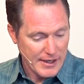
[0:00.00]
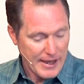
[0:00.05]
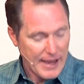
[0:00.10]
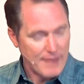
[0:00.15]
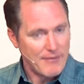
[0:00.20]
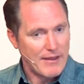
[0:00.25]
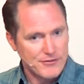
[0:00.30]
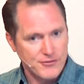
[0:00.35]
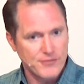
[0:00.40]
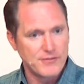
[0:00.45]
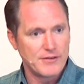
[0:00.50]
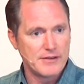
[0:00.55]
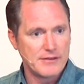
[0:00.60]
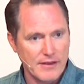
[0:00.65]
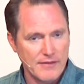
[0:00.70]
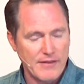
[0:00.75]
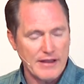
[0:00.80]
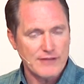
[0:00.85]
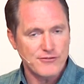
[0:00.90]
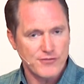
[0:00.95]
And
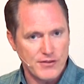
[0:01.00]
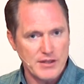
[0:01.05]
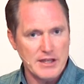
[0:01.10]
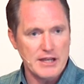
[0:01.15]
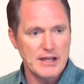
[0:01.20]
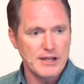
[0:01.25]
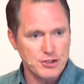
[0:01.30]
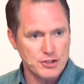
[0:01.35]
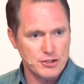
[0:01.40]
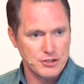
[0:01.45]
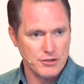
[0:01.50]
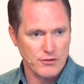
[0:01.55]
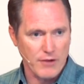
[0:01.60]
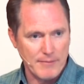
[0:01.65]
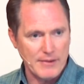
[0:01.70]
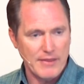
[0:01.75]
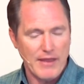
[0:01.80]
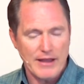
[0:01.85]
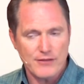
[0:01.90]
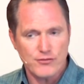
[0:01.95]
that's the issue.
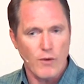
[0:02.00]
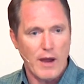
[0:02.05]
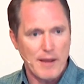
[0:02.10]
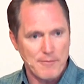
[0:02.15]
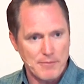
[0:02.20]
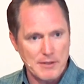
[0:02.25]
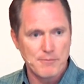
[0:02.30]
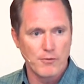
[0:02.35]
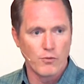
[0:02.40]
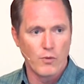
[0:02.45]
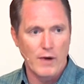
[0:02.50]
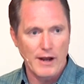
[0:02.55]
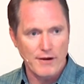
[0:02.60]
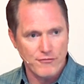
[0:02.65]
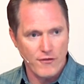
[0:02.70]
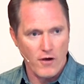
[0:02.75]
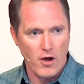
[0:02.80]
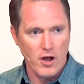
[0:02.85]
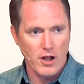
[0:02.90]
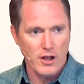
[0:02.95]
I mean, that's why people want
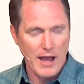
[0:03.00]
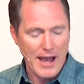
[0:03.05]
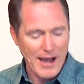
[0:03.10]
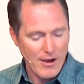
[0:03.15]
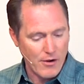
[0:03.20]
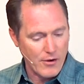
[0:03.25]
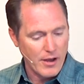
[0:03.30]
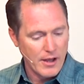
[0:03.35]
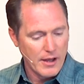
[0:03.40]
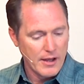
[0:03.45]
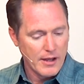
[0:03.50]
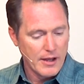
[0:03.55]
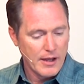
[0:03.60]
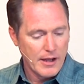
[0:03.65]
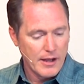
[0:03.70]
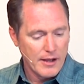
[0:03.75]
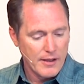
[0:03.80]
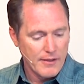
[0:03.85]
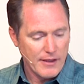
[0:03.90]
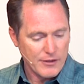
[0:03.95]
to fall out.
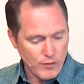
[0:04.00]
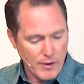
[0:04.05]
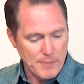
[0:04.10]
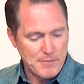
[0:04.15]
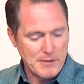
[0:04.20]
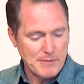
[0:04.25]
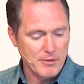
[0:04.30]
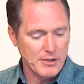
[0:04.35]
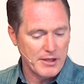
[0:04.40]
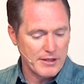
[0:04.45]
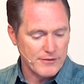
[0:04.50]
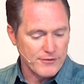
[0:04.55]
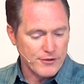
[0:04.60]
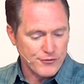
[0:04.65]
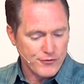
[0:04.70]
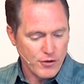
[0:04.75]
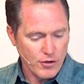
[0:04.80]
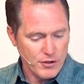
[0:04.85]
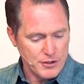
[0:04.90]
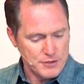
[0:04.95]
That's why people get
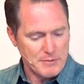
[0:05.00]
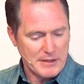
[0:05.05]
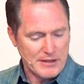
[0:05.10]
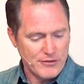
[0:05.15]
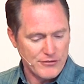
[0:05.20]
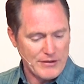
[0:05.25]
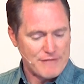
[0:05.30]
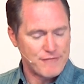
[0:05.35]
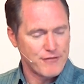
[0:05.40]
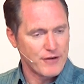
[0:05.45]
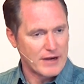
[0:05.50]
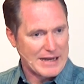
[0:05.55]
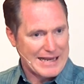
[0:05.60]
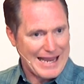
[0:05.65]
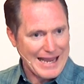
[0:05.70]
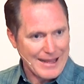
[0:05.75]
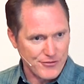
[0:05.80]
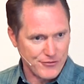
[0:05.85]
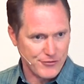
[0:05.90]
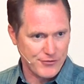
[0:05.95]
discouraged, because they
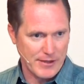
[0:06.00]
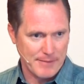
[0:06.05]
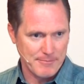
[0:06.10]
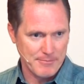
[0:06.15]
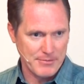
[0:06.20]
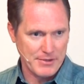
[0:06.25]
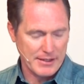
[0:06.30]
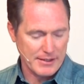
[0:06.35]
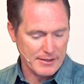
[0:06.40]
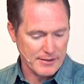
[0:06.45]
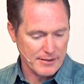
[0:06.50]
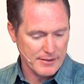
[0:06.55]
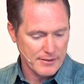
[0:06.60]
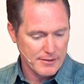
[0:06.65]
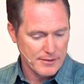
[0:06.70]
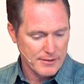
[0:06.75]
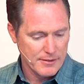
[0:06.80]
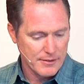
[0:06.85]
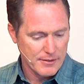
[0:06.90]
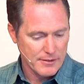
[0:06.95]
forget something.
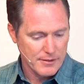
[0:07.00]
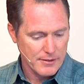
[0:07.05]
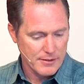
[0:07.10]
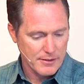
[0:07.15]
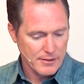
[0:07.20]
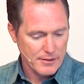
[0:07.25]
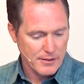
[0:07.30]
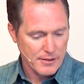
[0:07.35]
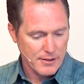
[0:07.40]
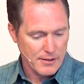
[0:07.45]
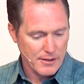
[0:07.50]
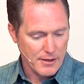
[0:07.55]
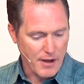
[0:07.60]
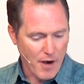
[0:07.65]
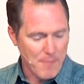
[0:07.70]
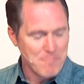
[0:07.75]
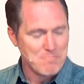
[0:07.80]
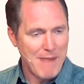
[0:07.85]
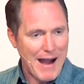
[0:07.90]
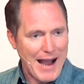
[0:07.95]

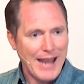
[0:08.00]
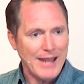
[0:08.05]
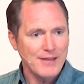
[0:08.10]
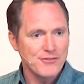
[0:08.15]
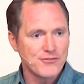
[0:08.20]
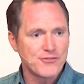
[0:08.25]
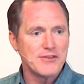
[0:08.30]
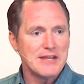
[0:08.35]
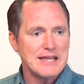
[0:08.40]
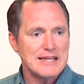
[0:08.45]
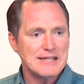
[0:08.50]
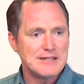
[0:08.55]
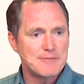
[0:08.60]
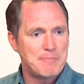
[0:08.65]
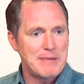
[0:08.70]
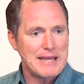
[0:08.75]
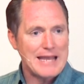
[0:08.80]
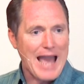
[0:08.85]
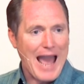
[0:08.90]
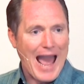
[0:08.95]
Our minds need to
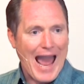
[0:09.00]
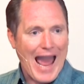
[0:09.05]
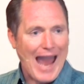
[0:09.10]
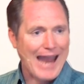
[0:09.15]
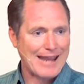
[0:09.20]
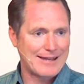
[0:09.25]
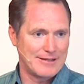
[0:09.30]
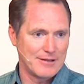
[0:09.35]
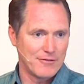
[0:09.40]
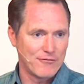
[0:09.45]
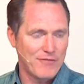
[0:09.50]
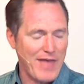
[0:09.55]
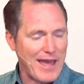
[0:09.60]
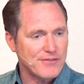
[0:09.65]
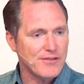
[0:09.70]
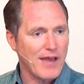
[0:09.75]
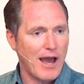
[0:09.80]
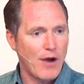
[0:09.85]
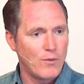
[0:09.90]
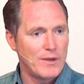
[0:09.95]
be active.
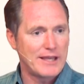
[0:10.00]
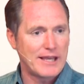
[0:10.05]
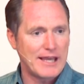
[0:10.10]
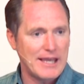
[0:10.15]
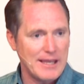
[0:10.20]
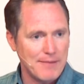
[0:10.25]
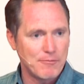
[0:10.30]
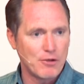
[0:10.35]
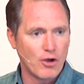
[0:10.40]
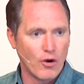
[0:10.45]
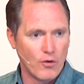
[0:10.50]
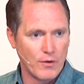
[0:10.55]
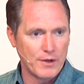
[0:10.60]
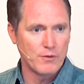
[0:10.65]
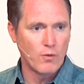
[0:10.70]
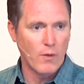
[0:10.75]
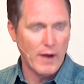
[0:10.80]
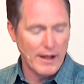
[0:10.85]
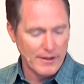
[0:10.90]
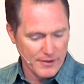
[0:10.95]
That's how we keep
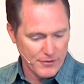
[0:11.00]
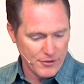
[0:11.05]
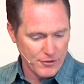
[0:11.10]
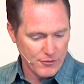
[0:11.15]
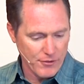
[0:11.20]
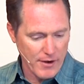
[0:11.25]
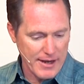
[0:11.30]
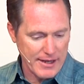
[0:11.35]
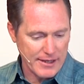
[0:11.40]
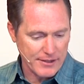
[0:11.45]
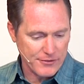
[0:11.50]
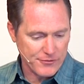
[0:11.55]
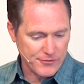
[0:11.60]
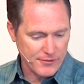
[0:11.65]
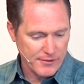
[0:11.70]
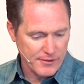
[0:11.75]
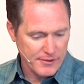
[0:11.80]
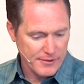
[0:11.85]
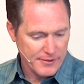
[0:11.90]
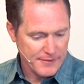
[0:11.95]
going well in the race.